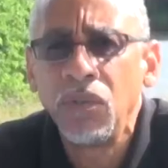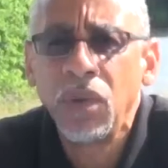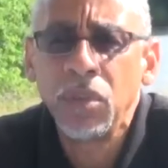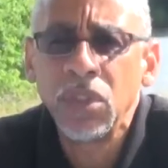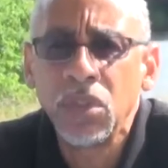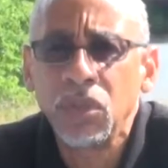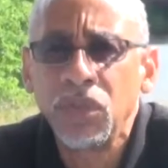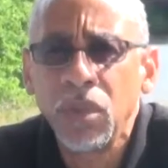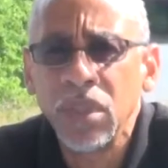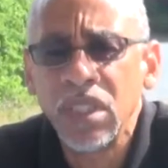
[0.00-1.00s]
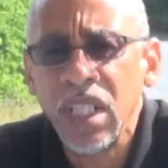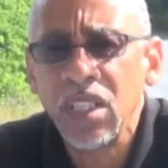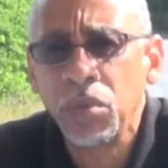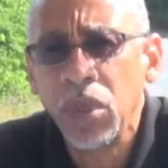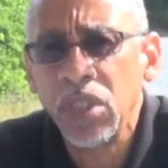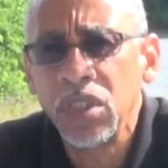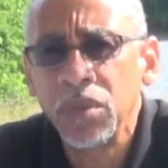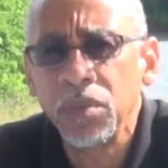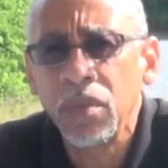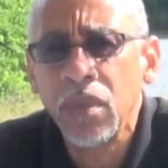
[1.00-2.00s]
from the state's budget,
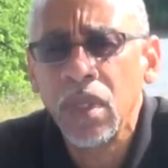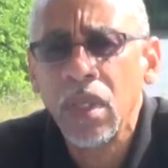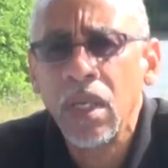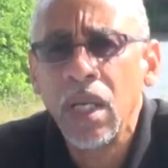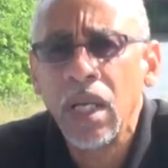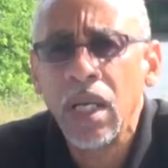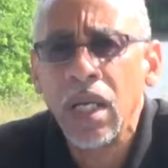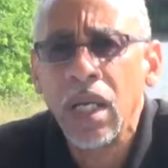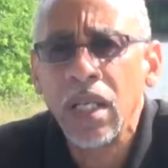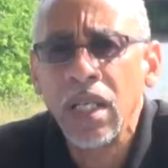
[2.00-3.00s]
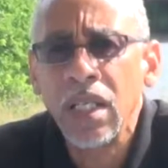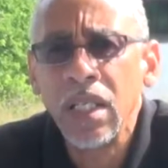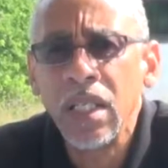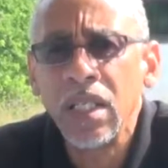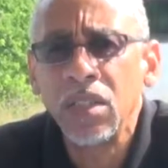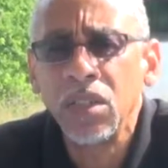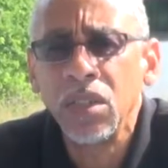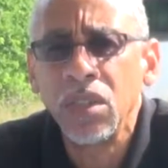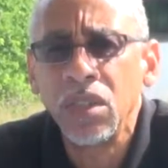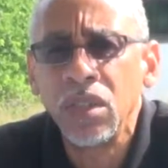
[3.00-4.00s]
and they needed
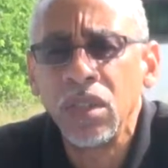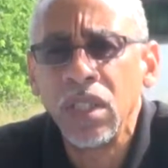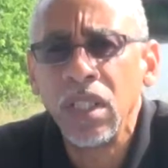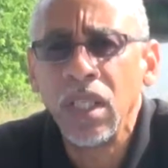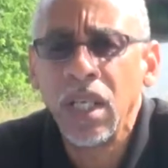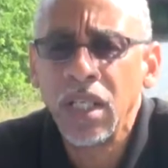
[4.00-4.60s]
to, they